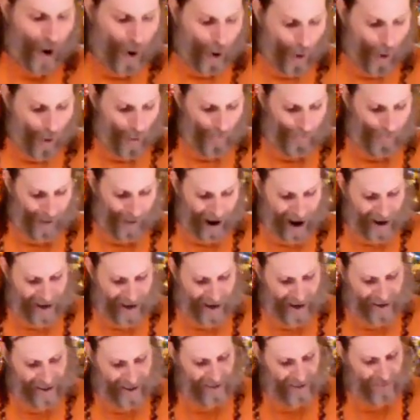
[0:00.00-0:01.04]
O
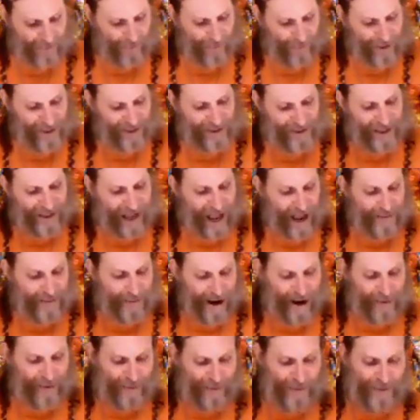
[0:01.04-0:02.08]
Maya, increase, I
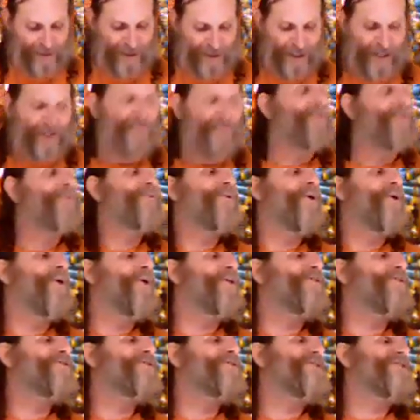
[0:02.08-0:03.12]
bow to she who
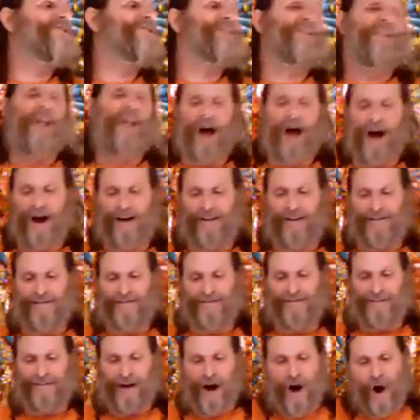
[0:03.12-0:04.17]
causes
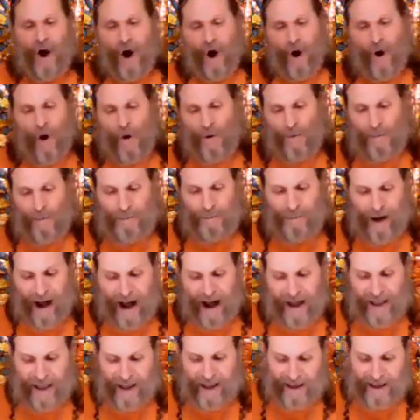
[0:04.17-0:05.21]
love. O
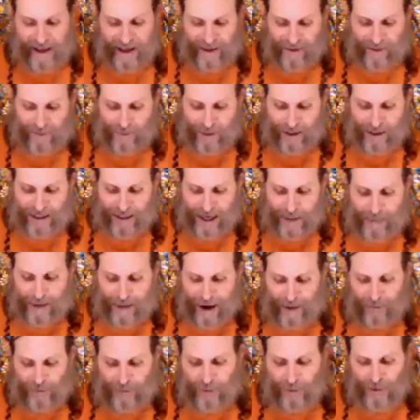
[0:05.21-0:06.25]
Maya, increase, I
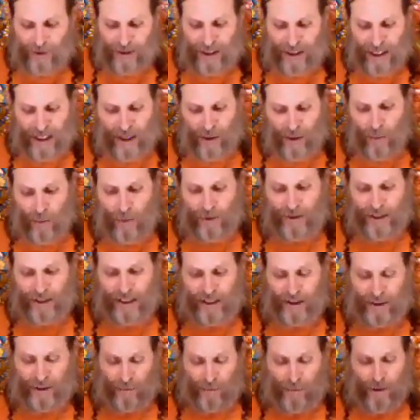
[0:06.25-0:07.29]
bow to she who is
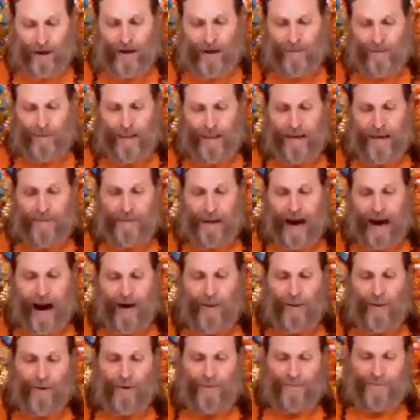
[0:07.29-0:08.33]
extremely
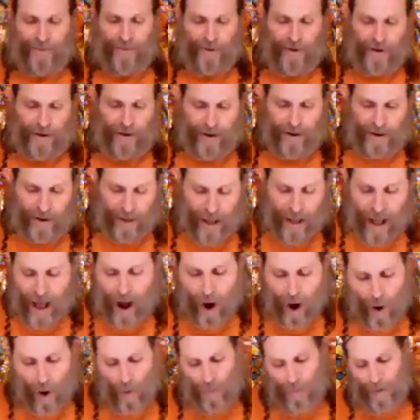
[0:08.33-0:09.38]
powerful.
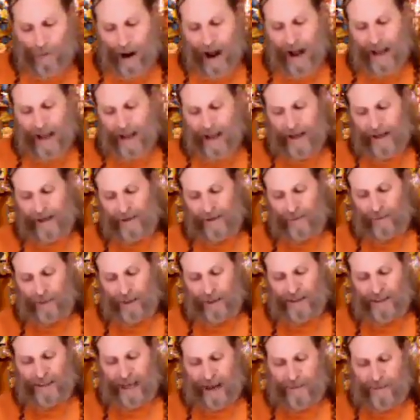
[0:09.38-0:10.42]
O Maya,
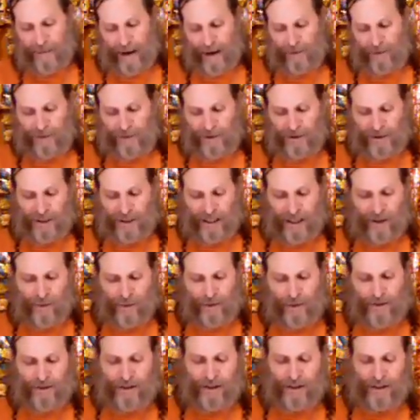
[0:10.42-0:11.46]
increase, I bow to she
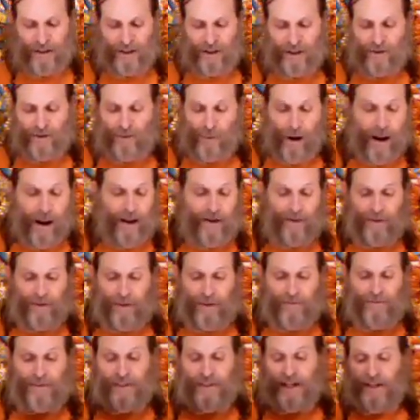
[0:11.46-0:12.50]
who is the strength
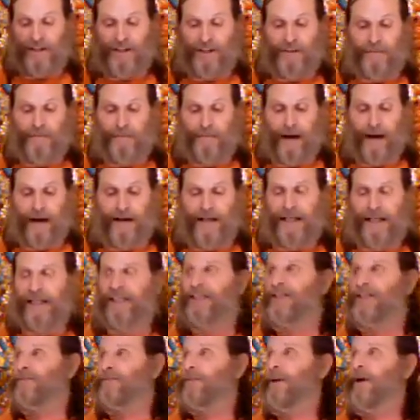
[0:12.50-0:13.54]
of
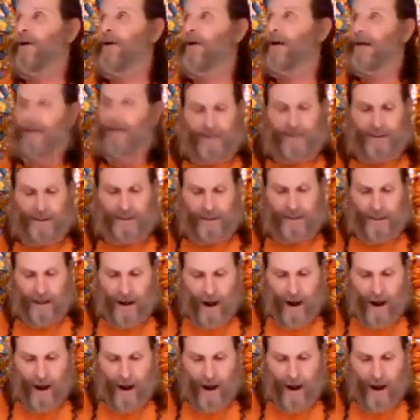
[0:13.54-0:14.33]
disembodied spirits.